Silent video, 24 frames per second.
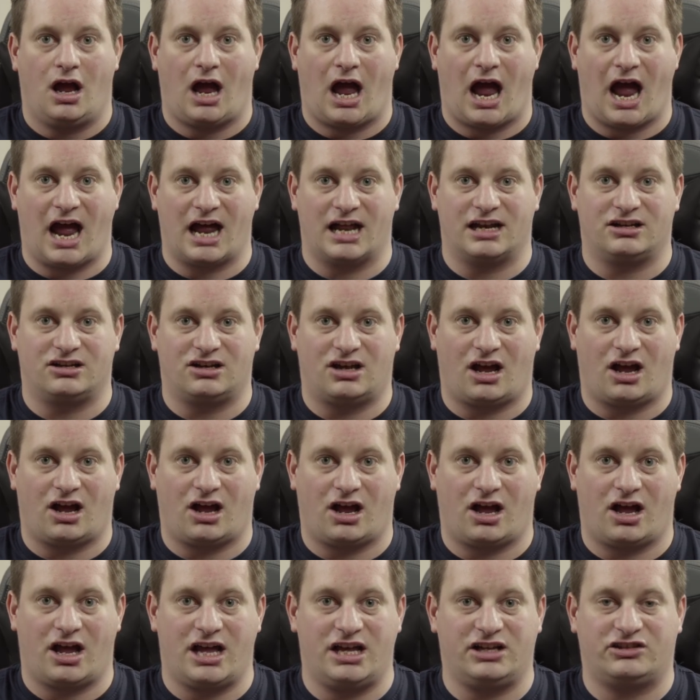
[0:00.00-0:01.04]
And
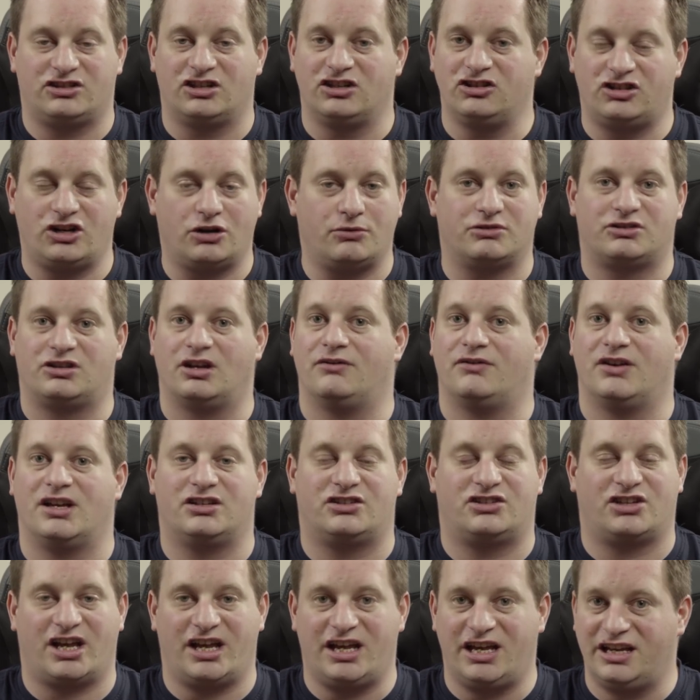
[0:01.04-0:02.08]
it's intuitive.
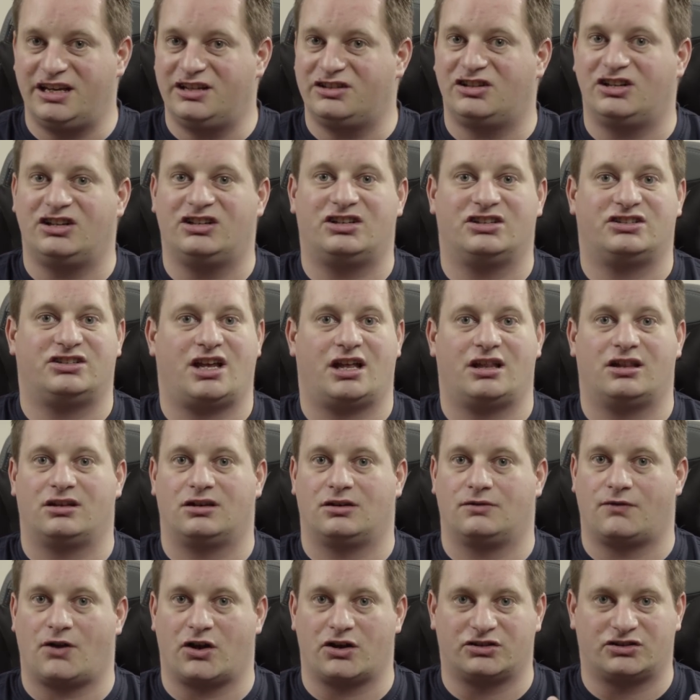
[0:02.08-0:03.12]
It's easy to set the
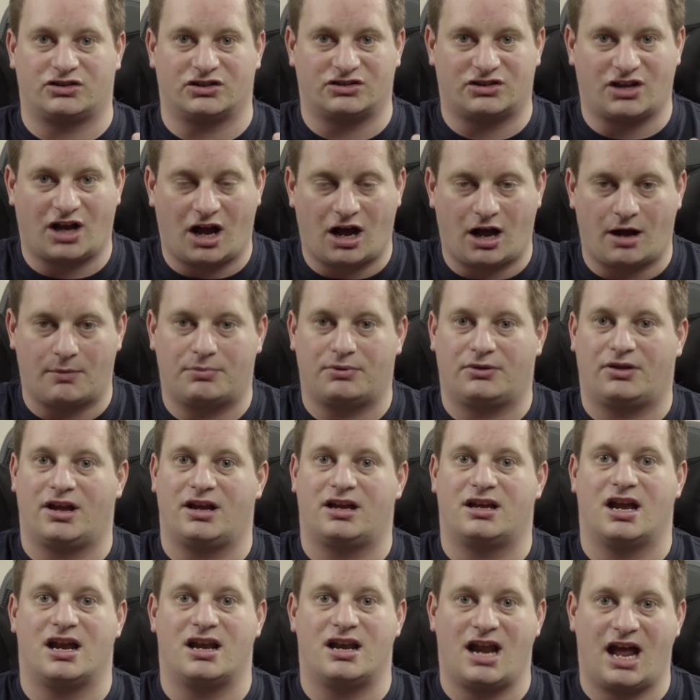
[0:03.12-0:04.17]
devices up. They
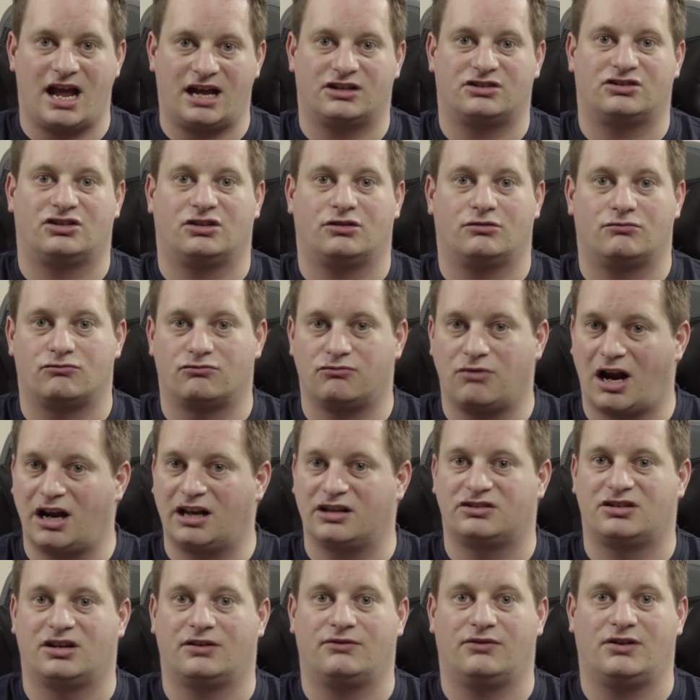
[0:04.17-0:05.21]
connect
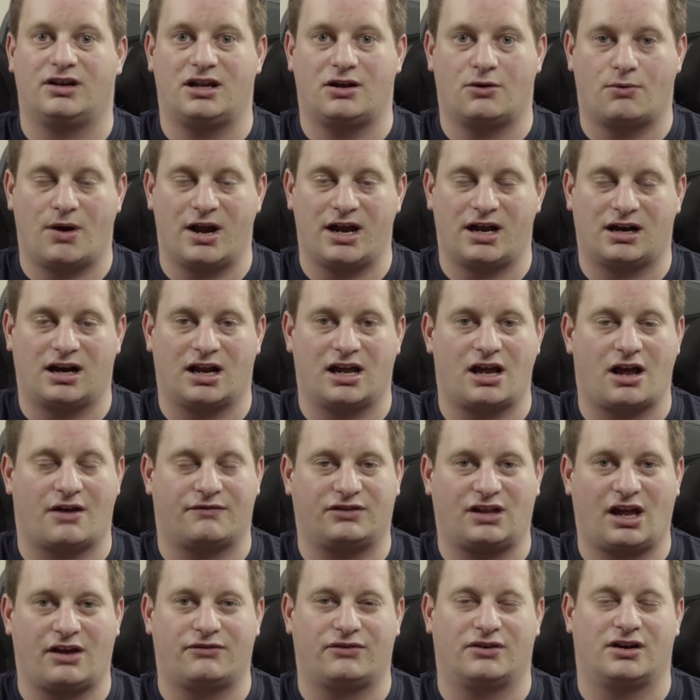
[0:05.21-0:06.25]
relatively quickly.
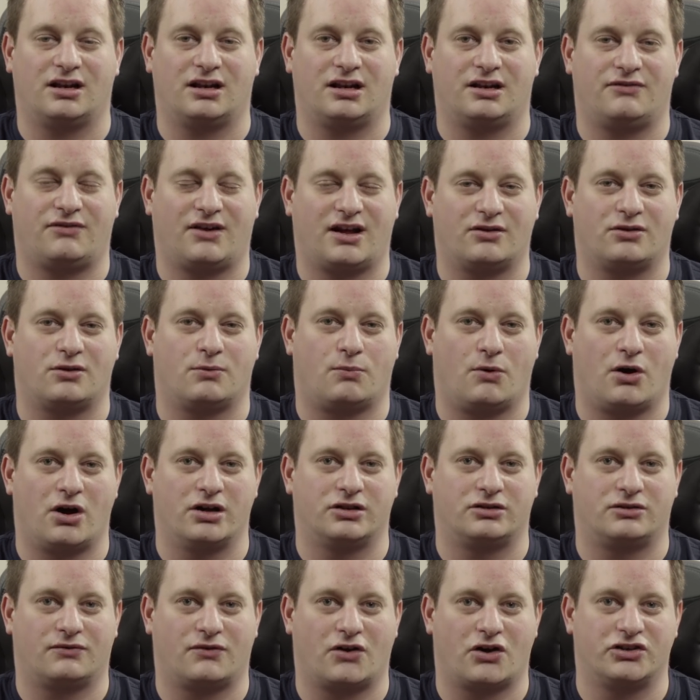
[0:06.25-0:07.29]
I've definitely found the
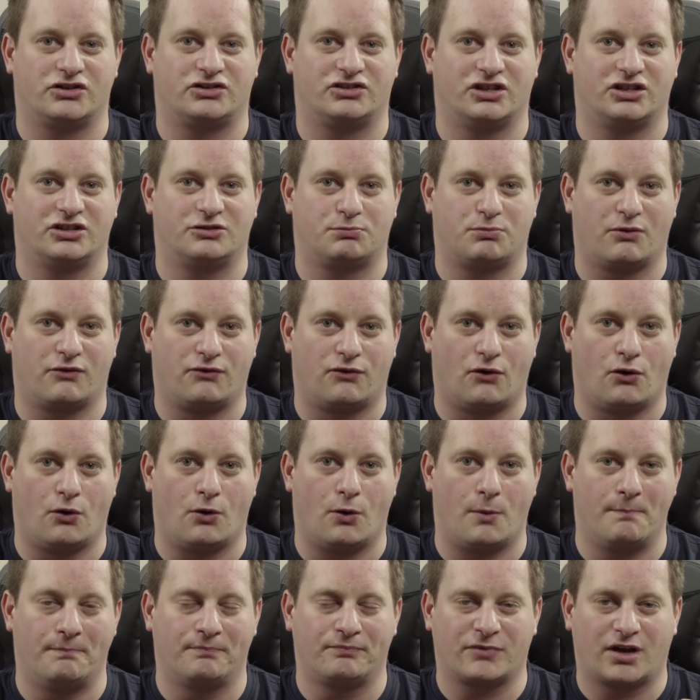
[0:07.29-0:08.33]
wired devices
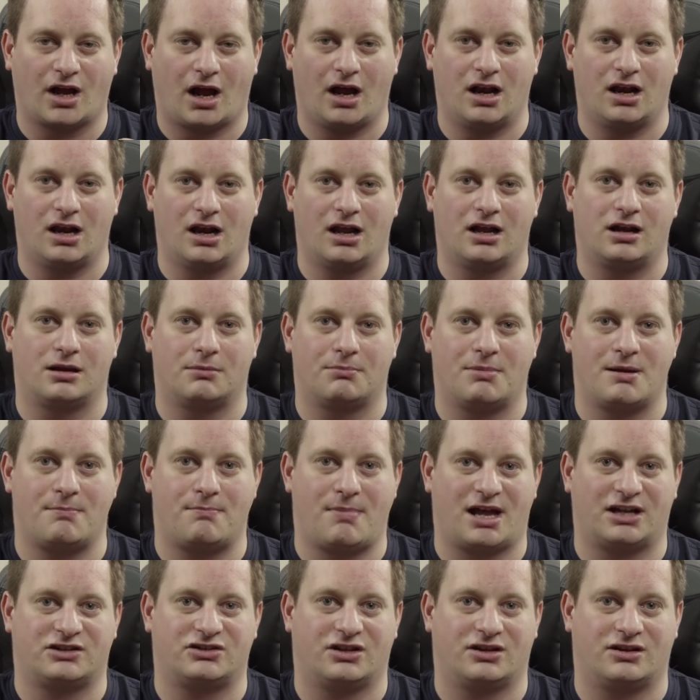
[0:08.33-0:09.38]
perform a little bit
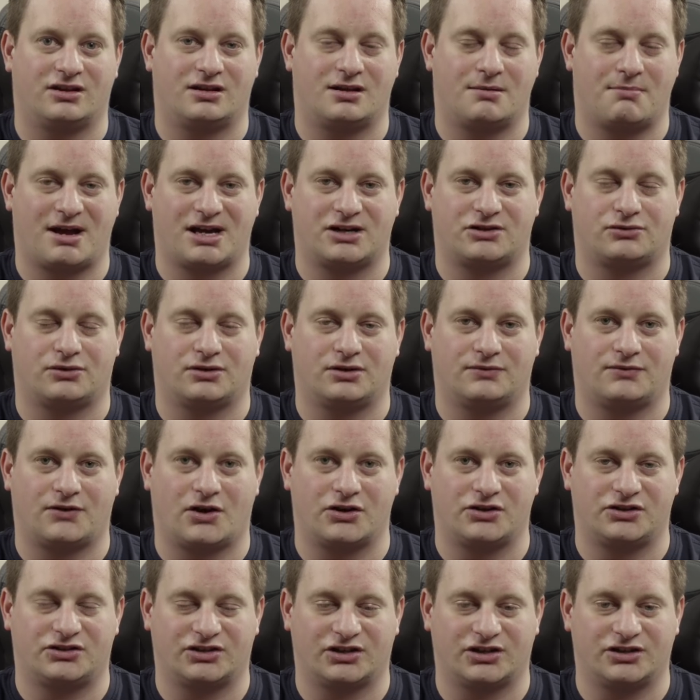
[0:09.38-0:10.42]
better than the battery
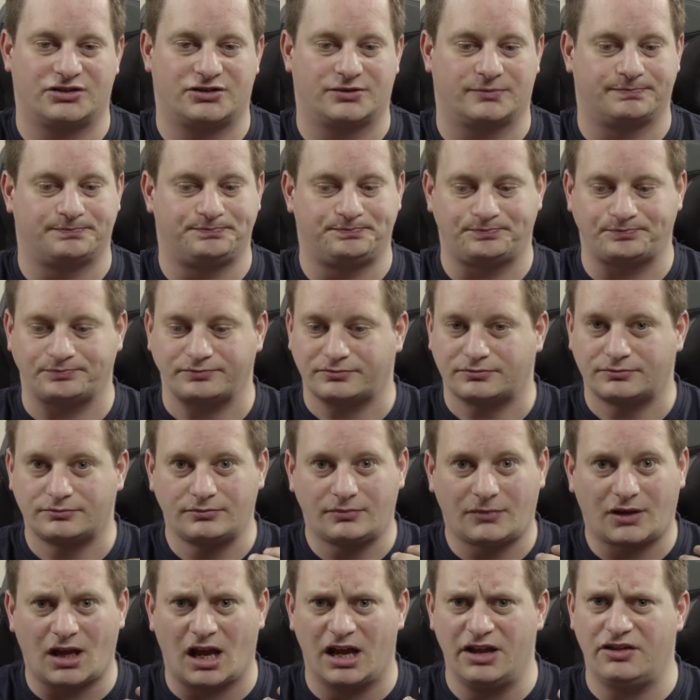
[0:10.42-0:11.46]
devices.
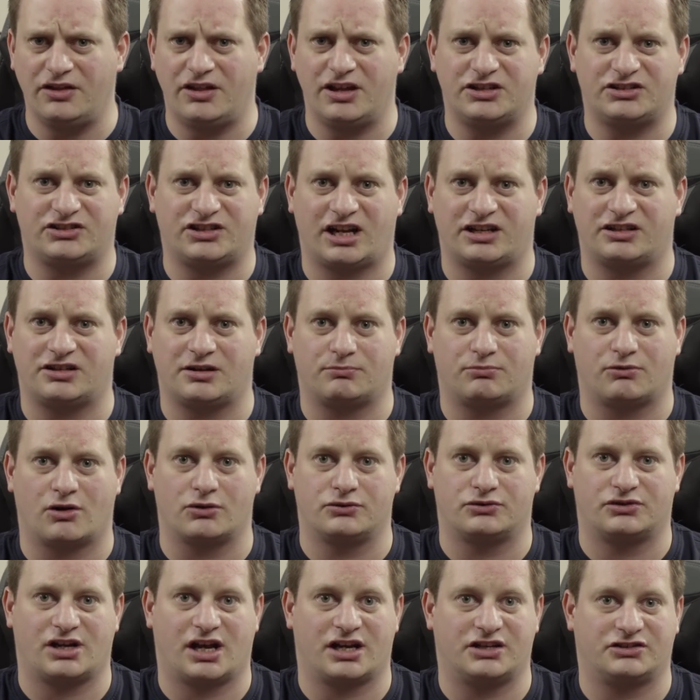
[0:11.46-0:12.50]
And this setup
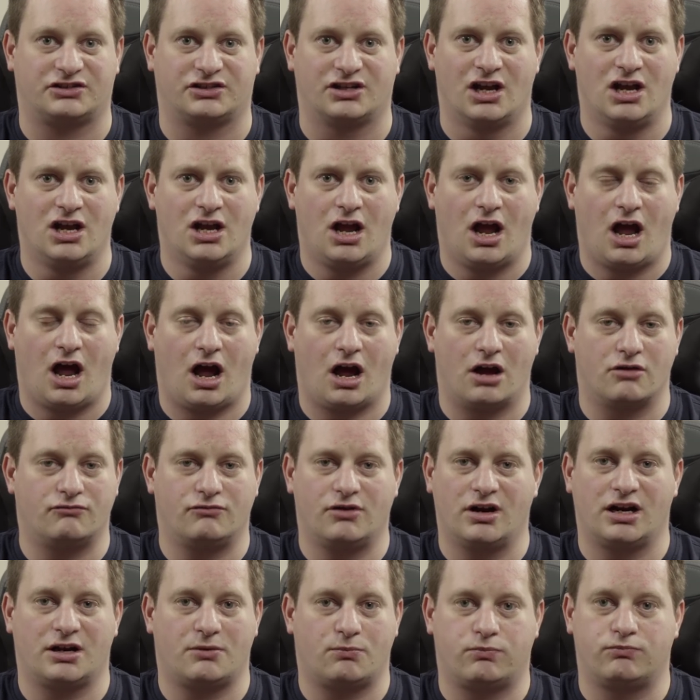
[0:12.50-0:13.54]
process
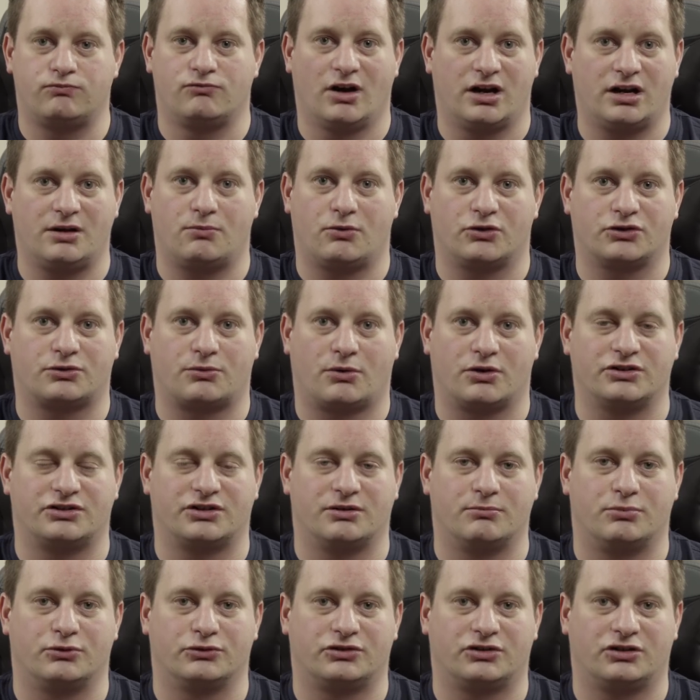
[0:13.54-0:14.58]
really was quite
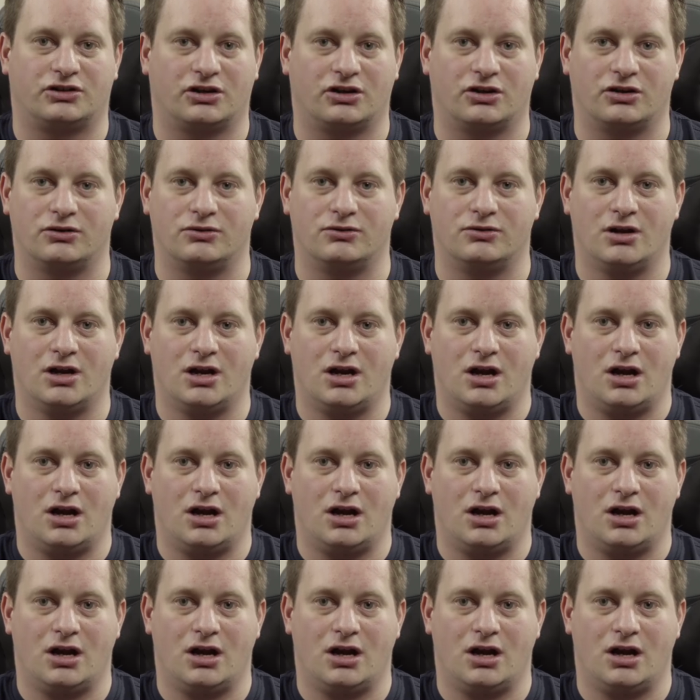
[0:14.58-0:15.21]
simple to do.